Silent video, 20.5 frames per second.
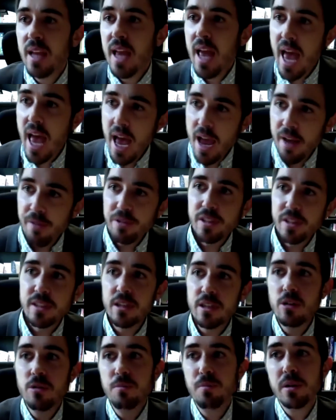Every
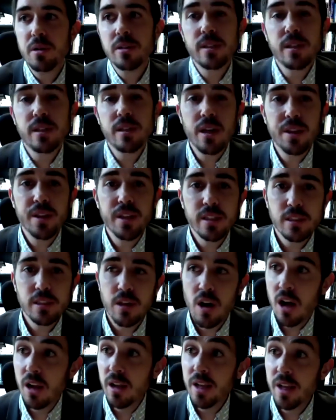single person on this
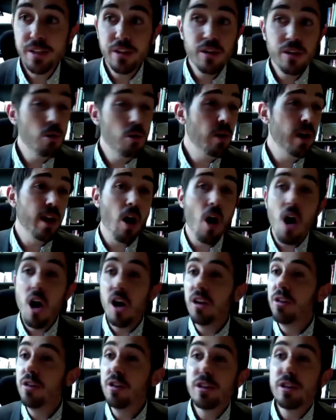call, and you know what? All
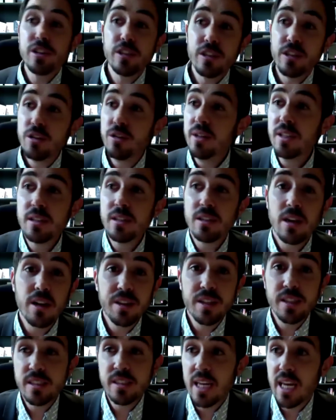of the students on
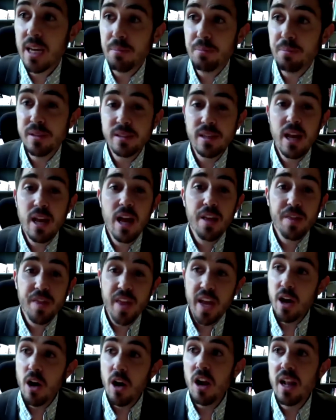this campus, they
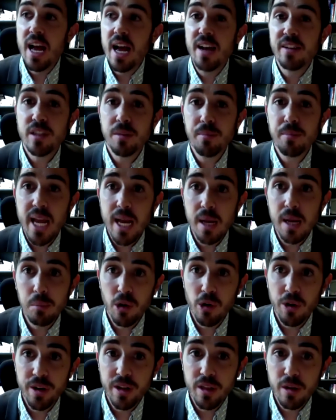all have some
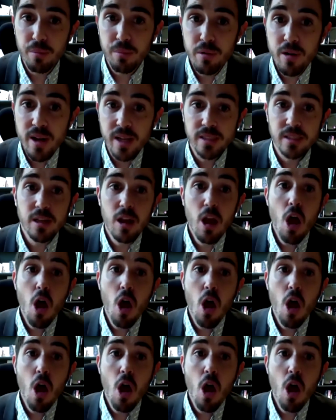amyloid in their brains.